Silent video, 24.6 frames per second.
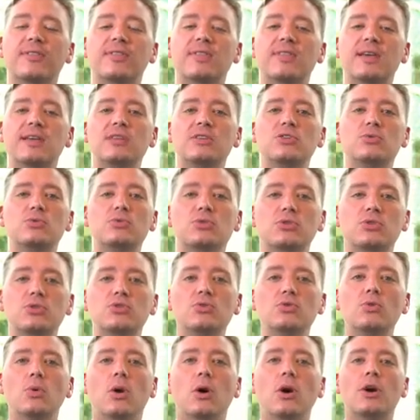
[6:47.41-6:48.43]
than you
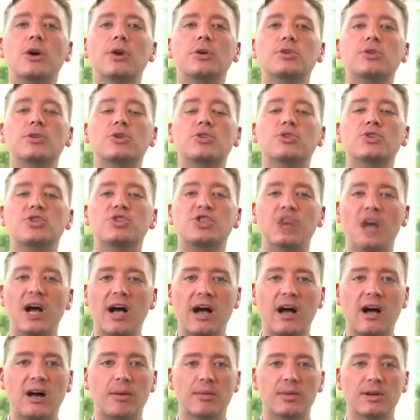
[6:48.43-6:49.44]
do on your
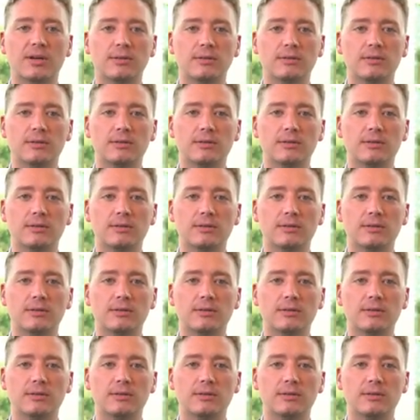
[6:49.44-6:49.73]
job."